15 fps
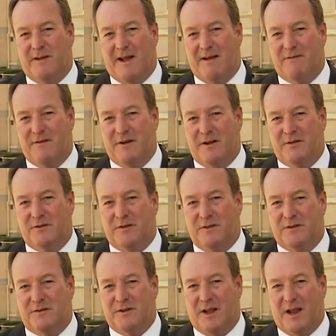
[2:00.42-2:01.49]
of evidence
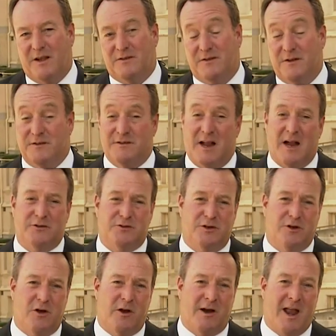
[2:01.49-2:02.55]
in this case that it's
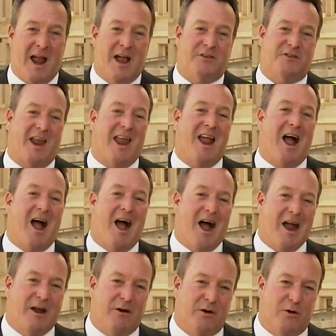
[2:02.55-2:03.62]
actually gone and asked a
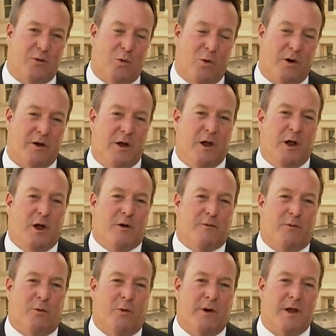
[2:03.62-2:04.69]
higher court
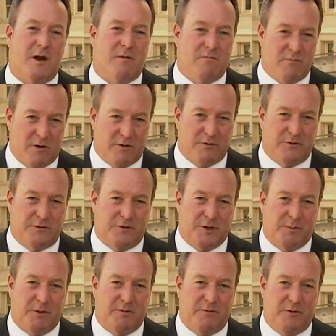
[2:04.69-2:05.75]
for an
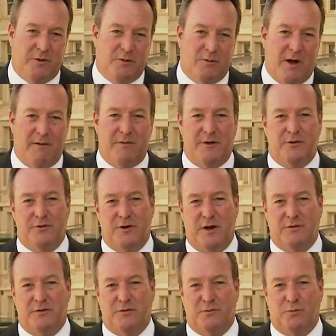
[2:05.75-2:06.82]
emergency review of the
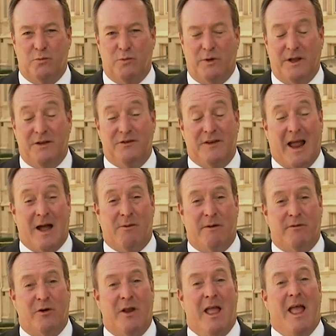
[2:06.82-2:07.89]
judge's rulings.
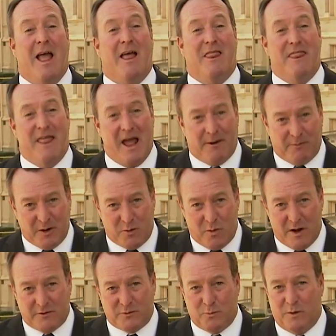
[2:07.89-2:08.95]
However, that
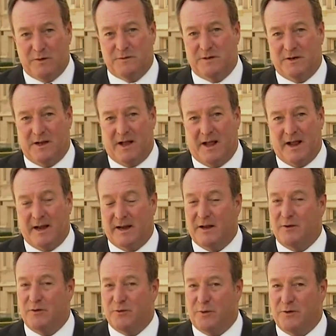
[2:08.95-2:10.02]
request was denied,
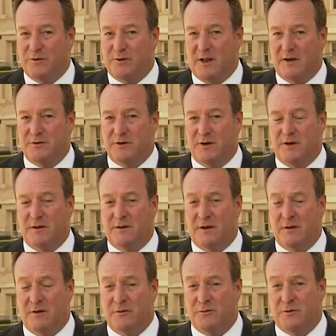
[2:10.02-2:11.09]
and jury selection
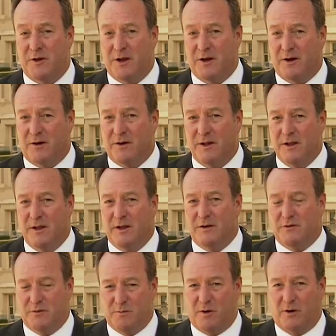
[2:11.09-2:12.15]
continues here
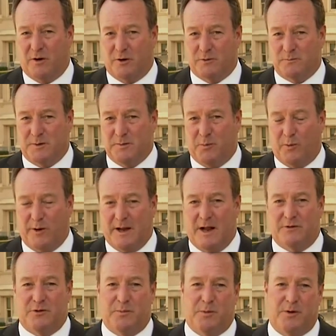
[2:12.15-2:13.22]
tomorrow. Reporting
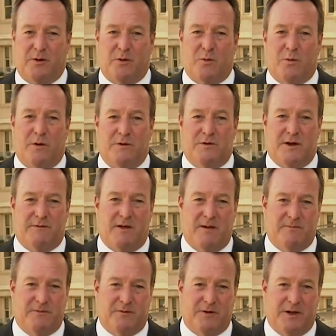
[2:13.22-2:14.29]
at Superior Court, Jeff
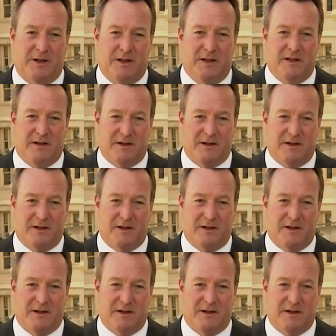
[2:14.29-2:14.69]
Humphrey,